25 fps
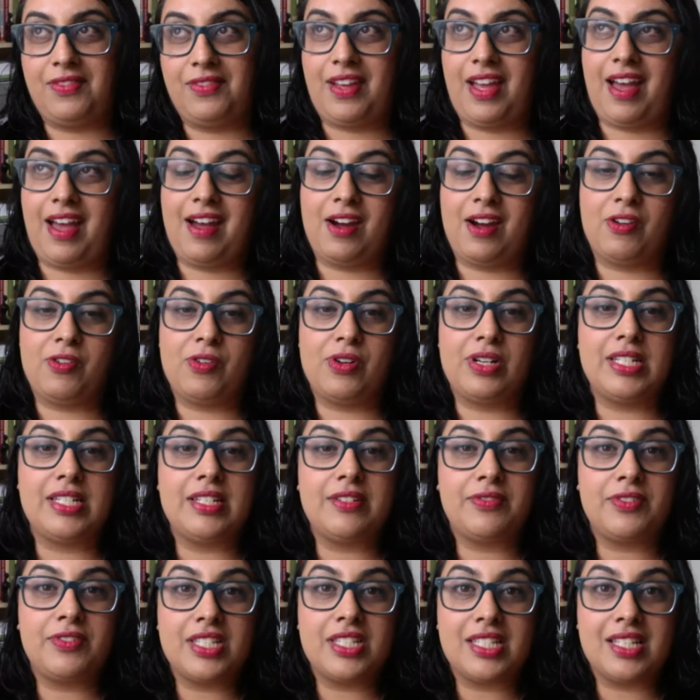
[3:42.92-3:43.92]
how
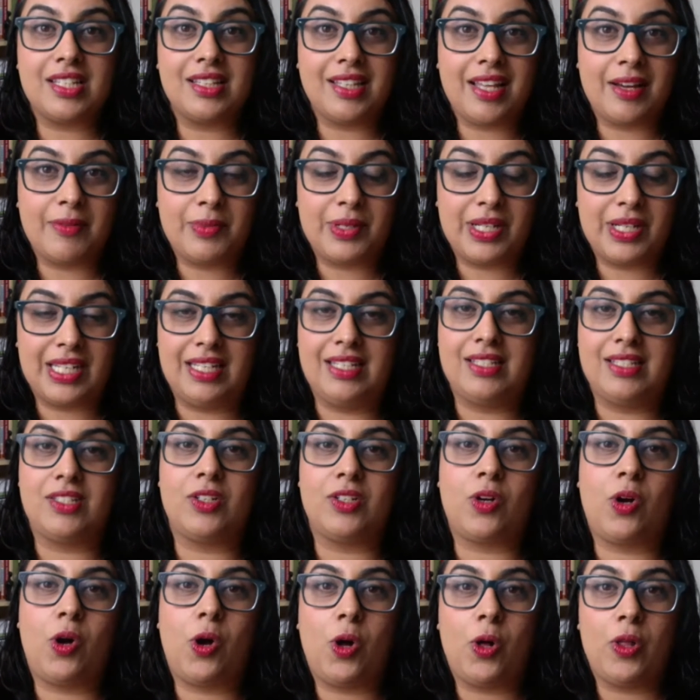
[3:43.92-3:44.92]
different celebrities
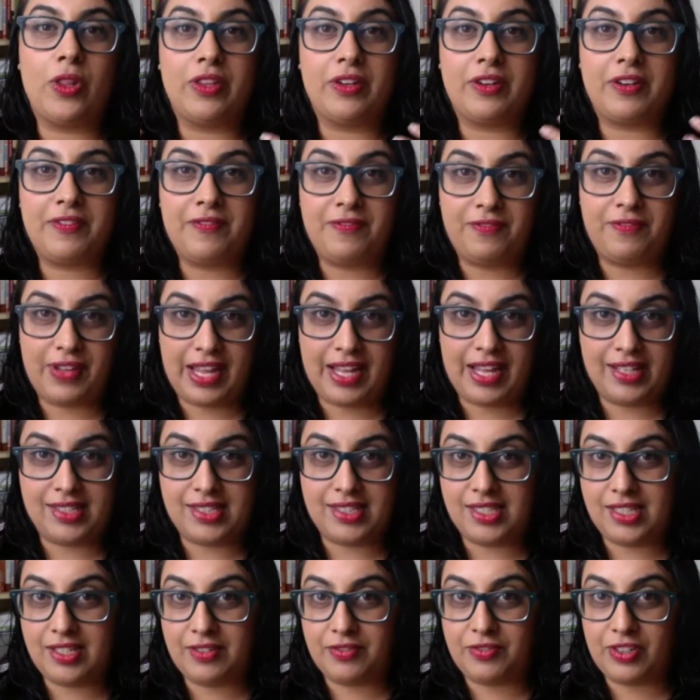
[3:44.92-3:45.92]
call their
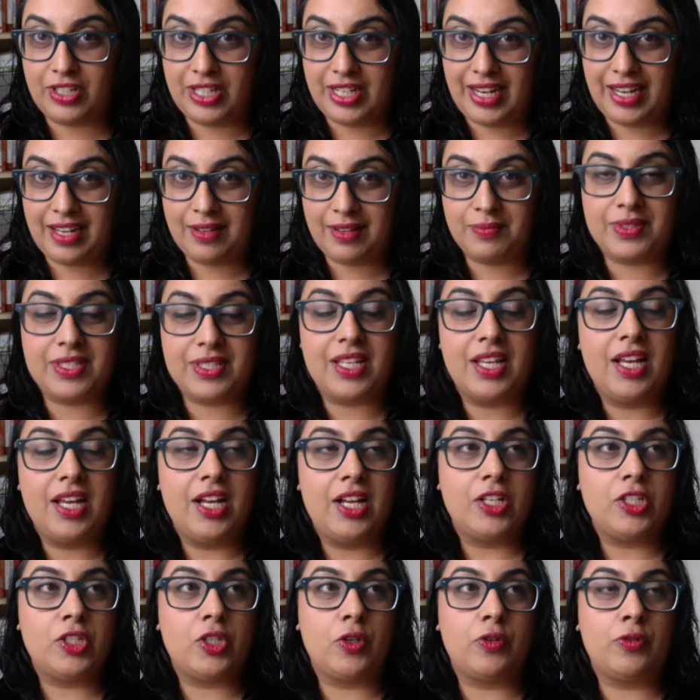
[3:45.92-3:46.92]
fans different names.
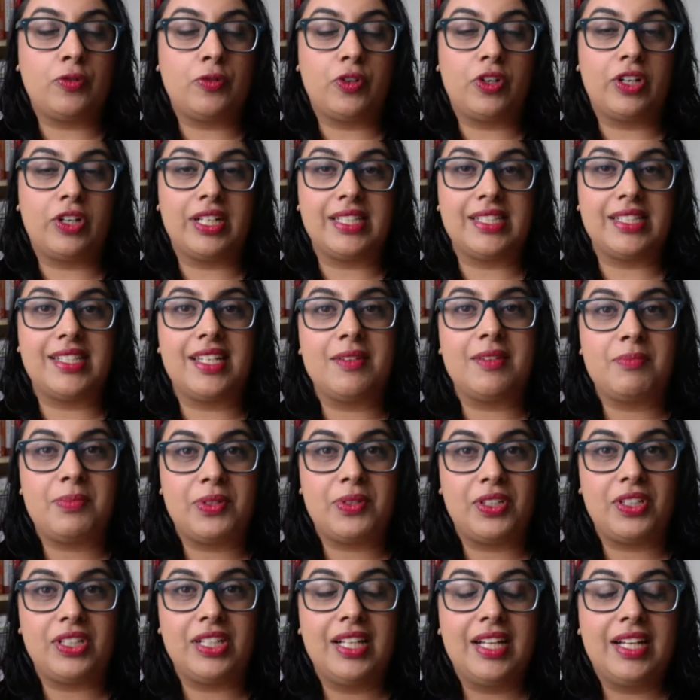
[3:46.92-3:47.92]
So for
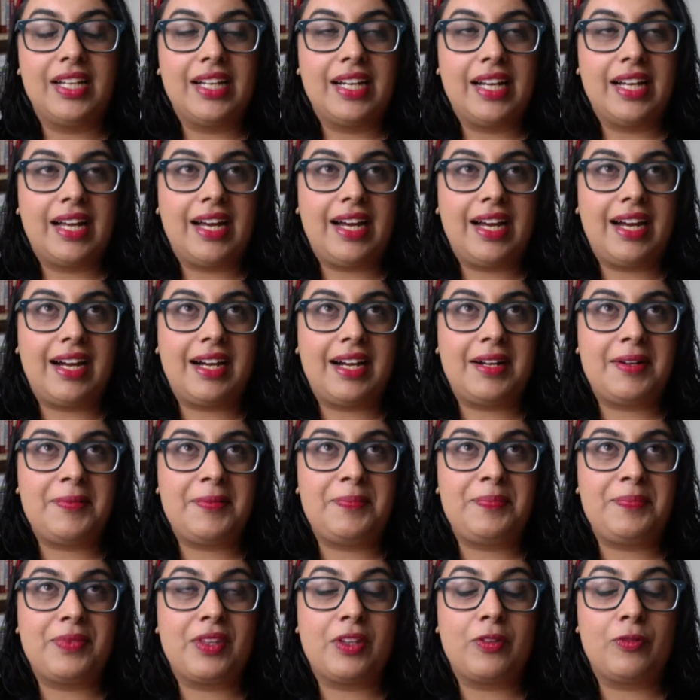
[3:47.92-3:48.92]
example,
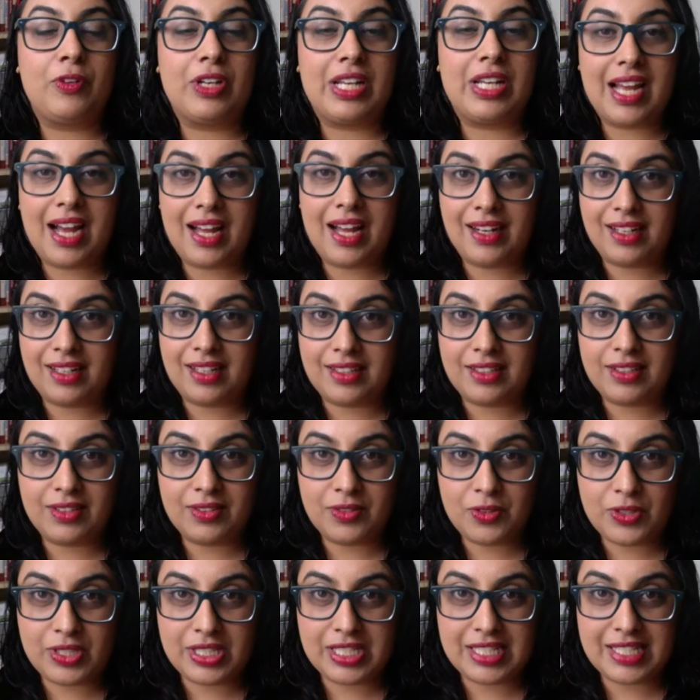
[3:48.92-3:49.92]
Rihanna,
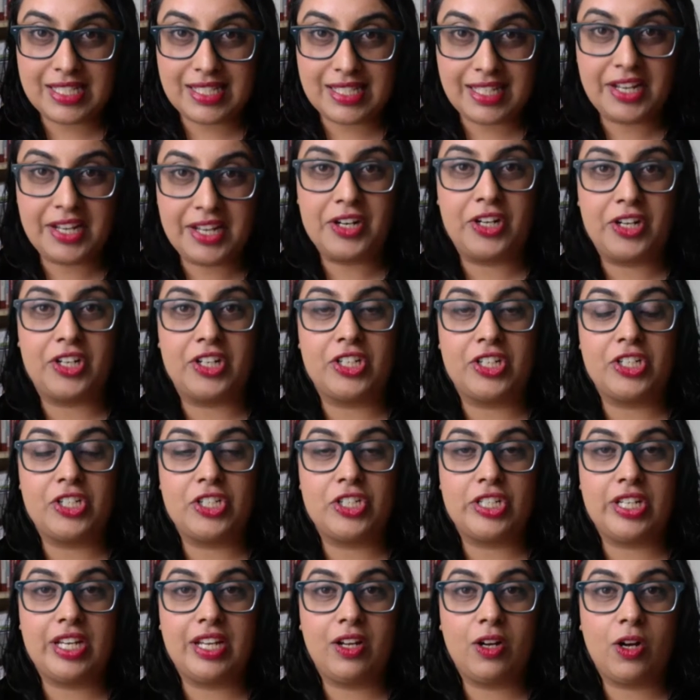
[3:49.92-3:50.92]
who's the singer,
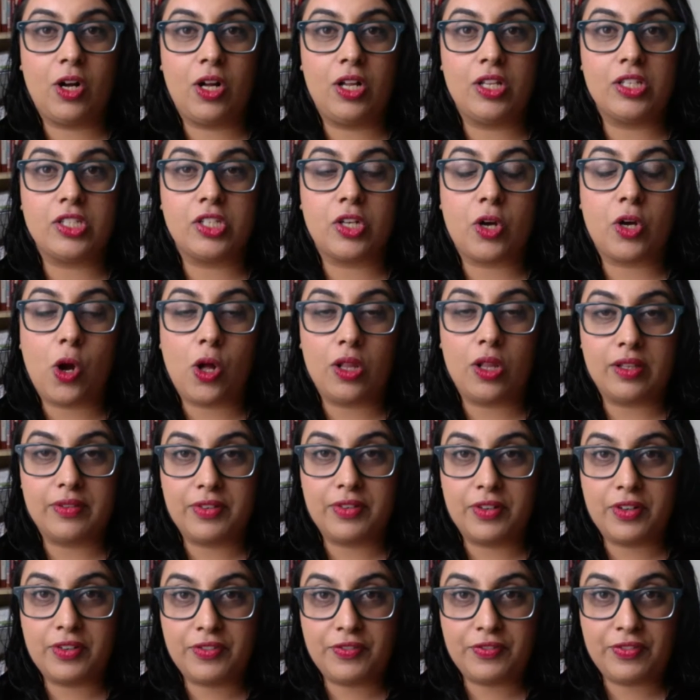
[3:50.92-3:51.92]
she calls all of
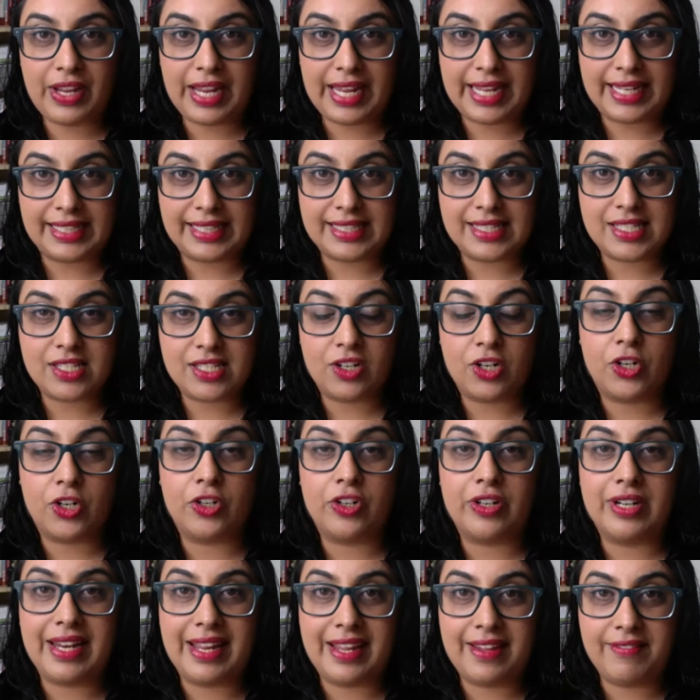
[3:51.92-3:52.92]
her fans
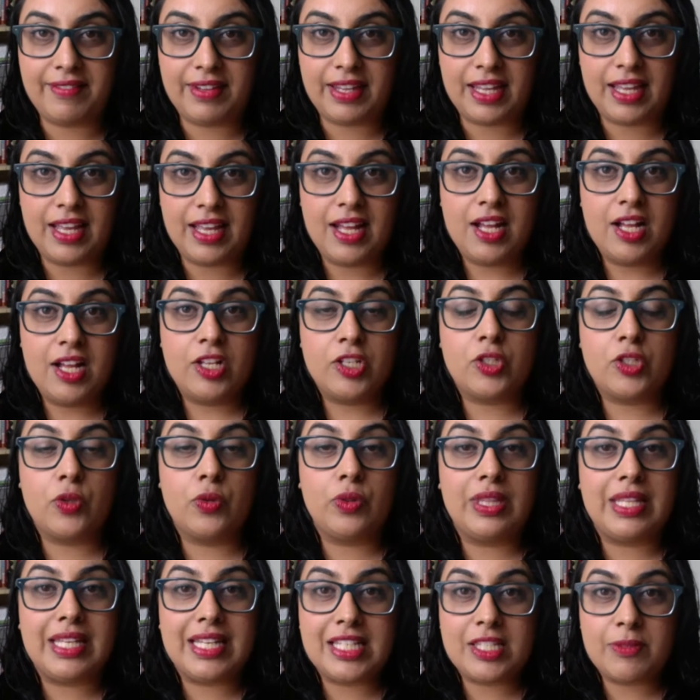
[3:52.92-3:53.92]
her Navy. So
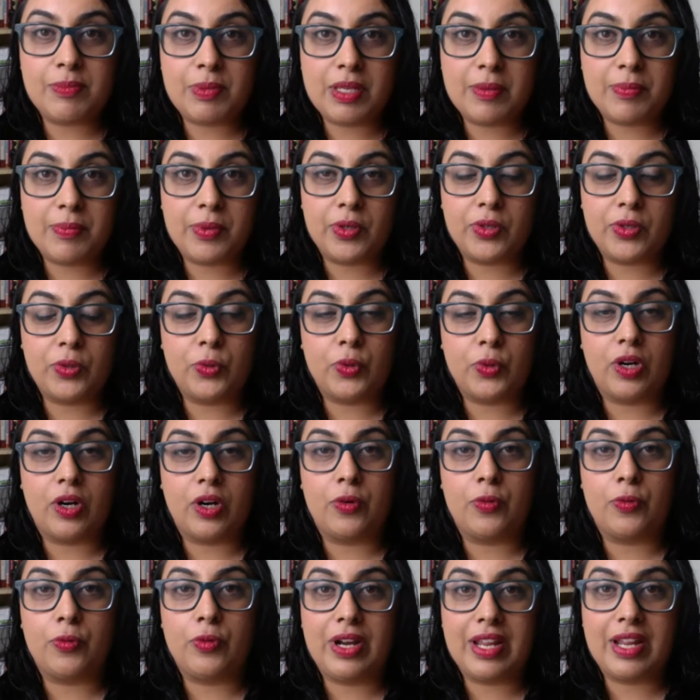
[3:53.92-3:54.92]
these people who
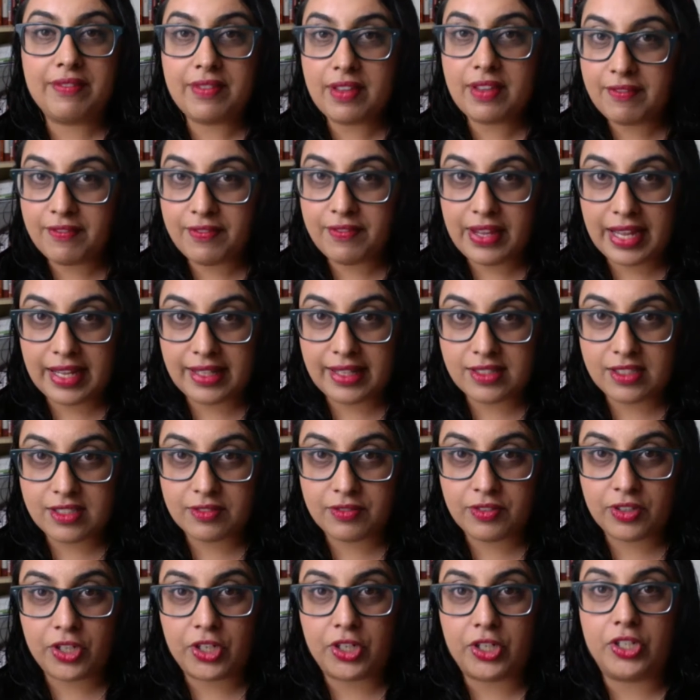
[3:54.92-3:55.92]
are raving fans of
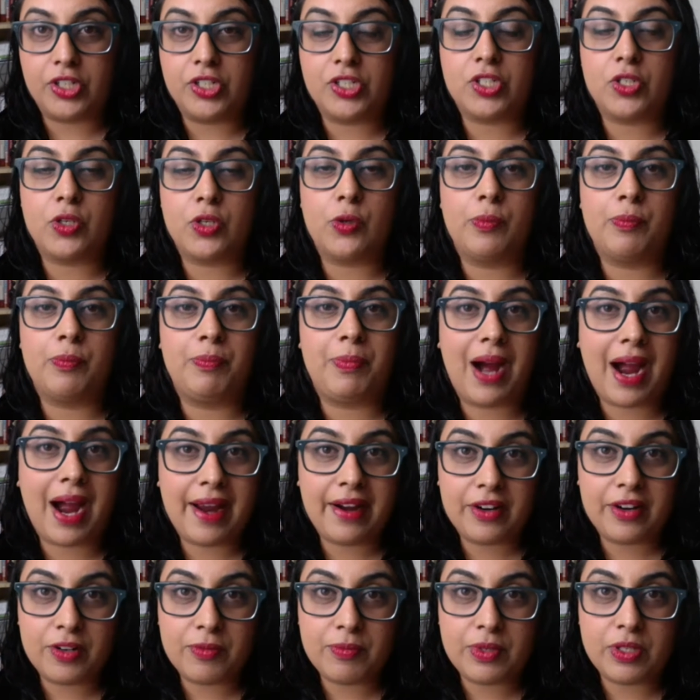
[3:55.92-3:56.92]
hers, who buy
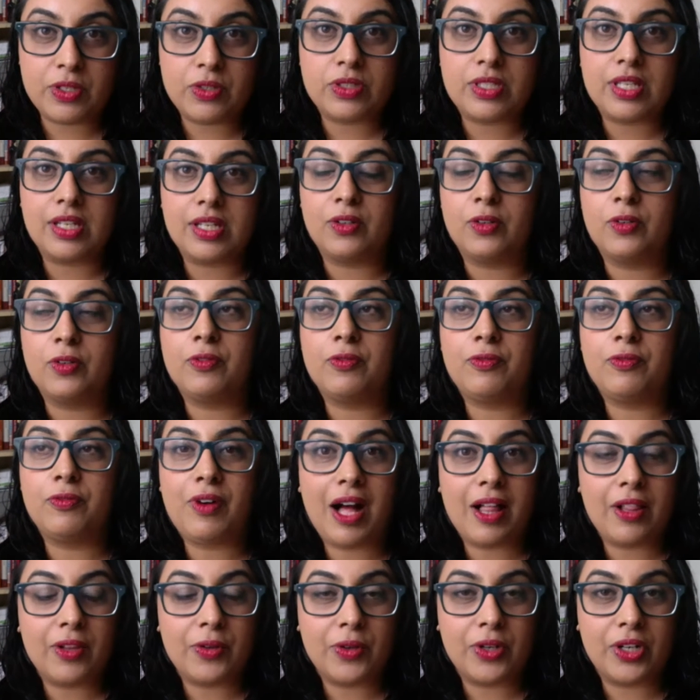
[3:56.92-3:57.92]
her music, who
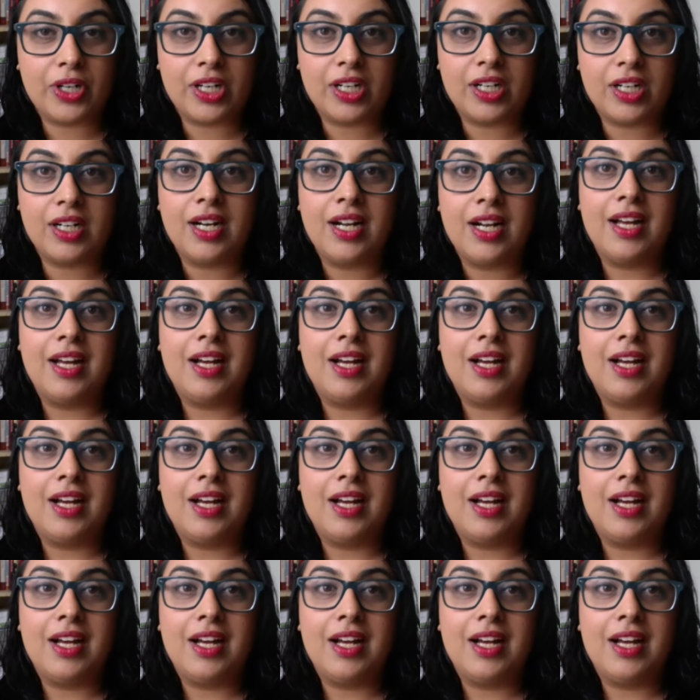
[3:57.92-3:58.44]
follow her,